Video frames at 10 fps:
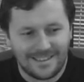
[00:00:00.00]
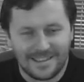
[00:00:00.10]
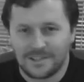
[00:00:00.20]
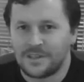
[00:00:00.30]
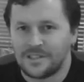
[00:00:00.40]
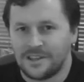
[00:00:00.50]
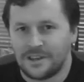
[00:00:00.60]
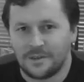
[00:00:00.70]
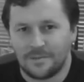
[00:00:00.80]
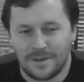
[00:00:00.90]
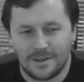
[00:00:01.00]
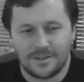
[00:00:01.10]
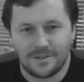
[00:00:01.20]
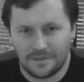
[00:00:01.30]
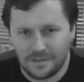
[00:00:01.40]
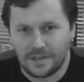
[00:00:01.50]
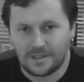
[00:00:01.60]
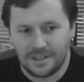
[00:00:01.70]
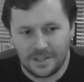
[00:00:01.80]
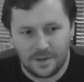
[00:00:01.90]
The reason I don't do blogs or
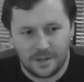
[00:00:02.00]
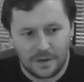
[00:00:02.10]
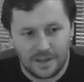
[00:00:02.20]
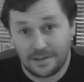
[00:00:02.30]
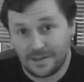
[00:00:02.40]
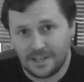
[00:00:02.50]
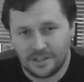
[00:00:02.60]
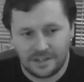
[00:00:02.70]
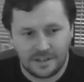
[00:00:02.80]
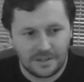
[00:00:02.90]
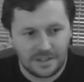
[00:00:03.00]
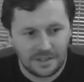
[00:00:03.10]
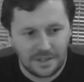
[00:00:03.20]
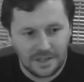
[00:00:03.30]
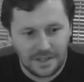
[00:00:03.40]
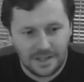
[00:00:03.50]
videos like this, by the way, in case you haven't noticed.